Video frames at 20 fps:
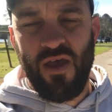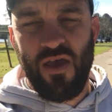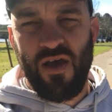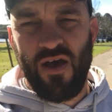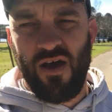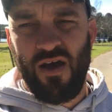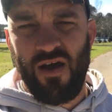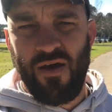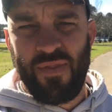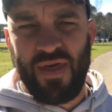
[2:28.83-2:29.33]

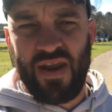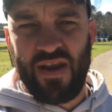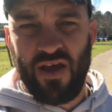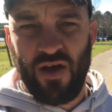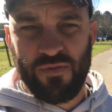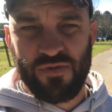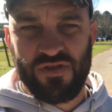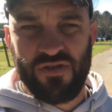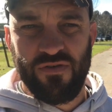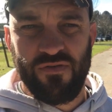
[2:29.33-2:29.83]
That
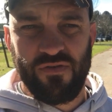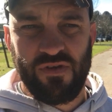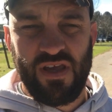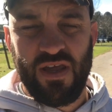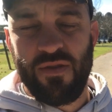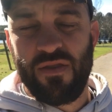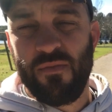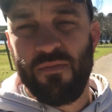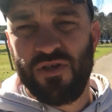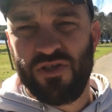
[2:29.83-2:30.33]
helps to
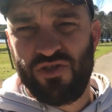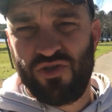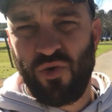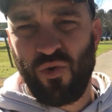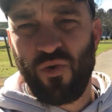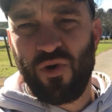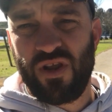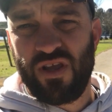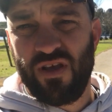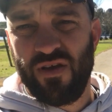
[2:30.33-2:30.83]
get the
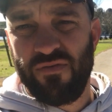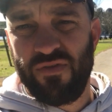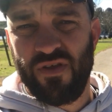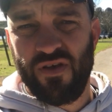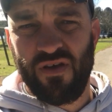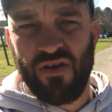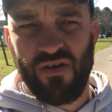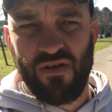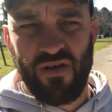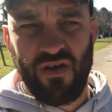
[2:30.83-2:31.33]
majority of
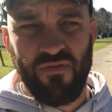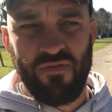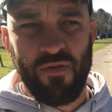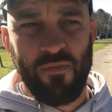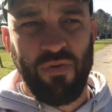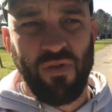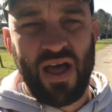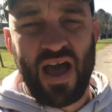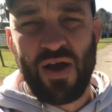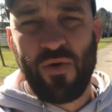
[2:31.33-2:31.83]
the
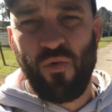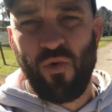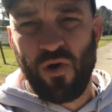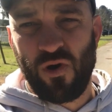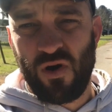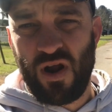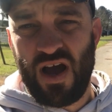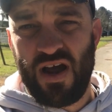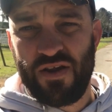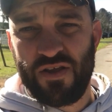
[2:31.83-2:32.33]
black
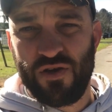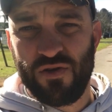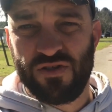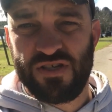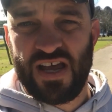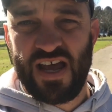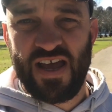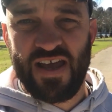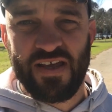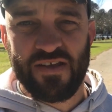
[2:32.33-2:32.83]
water out of your
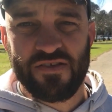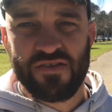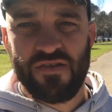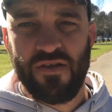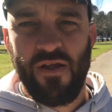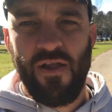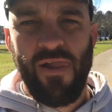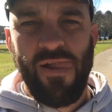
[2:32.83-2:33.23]
tanks.